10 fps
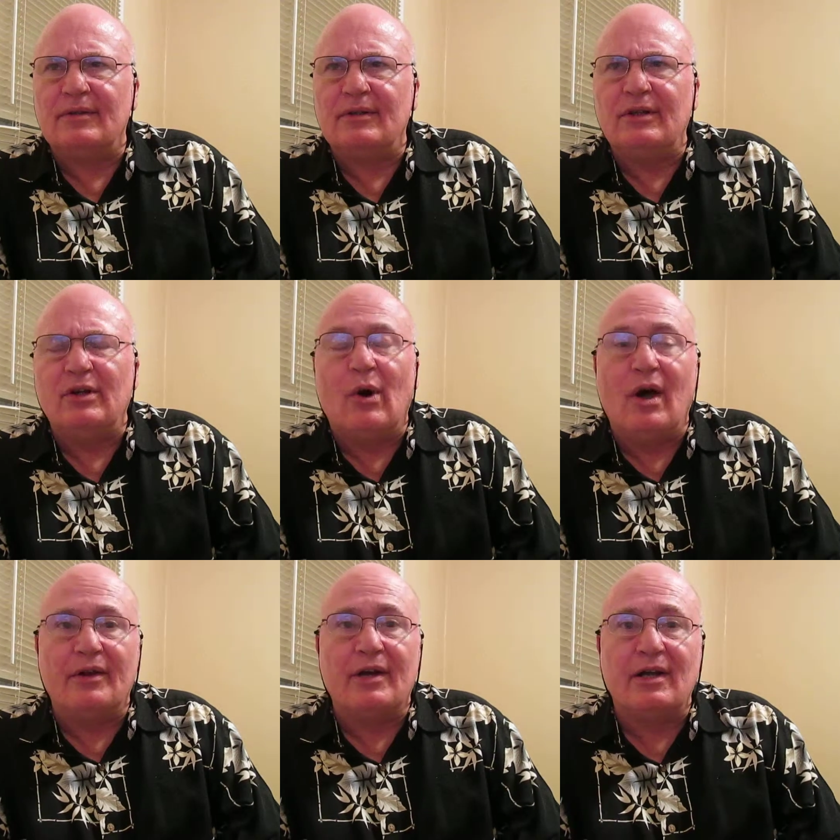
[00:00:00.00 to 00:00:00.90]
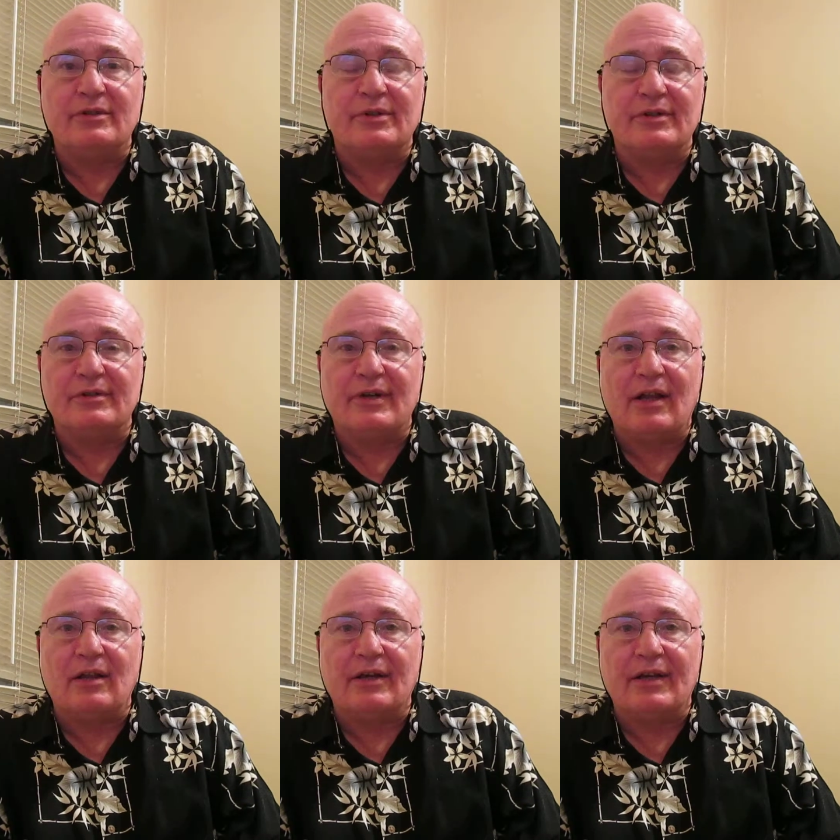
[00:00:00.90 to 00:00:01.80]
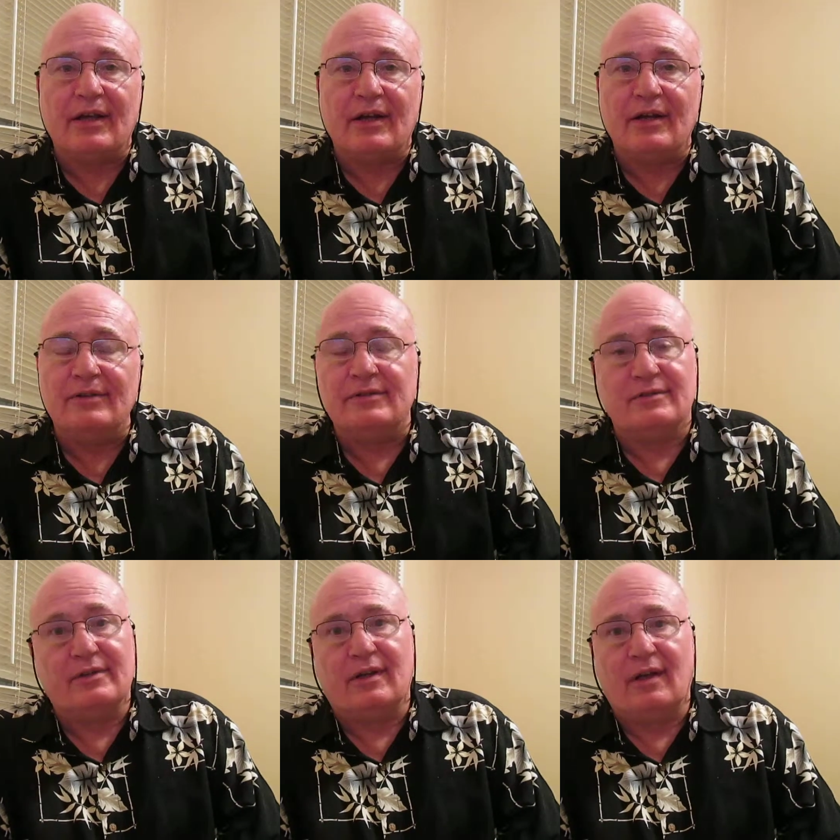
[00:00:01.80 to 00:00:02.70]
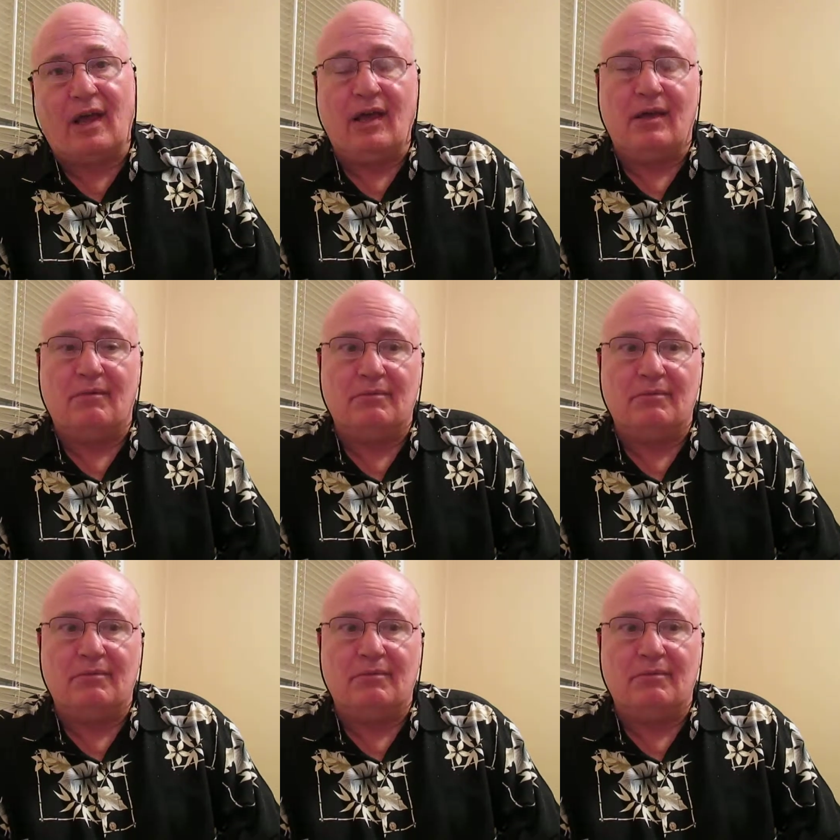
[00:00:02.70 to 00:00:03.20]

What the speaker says: you know, other countries are now looking at us and saying, hey,